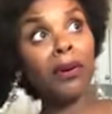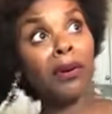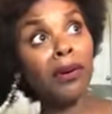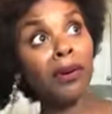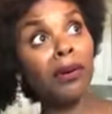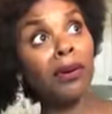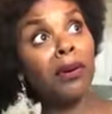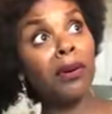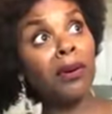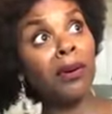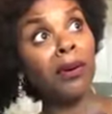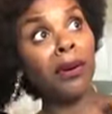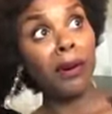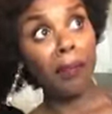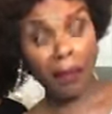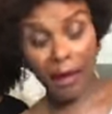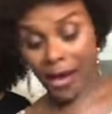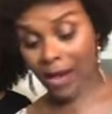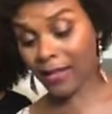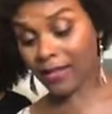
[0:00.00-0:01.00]
A pair of
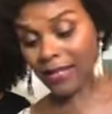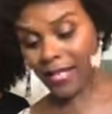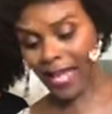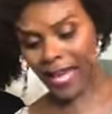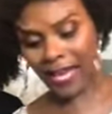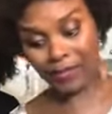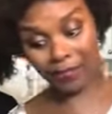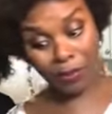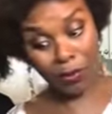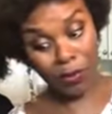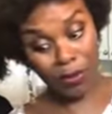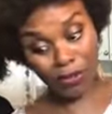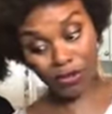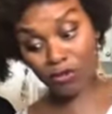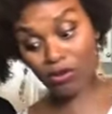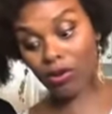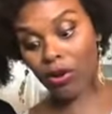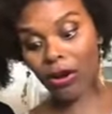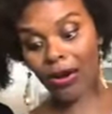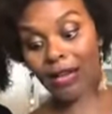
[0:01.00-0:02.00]
seconds, but once you start cutting
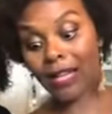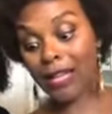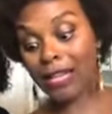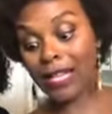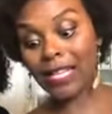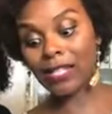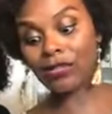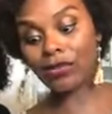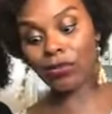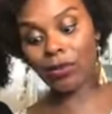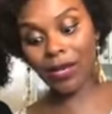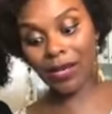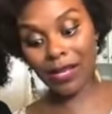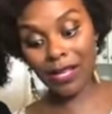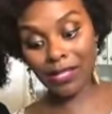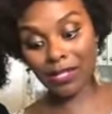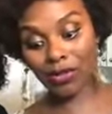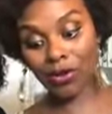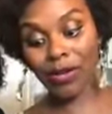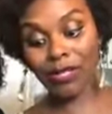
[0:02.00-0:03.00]
into it, honey, it starts
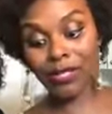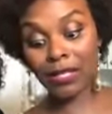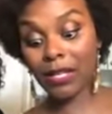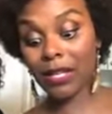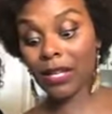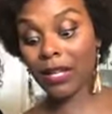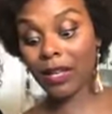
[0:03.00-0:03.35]
looking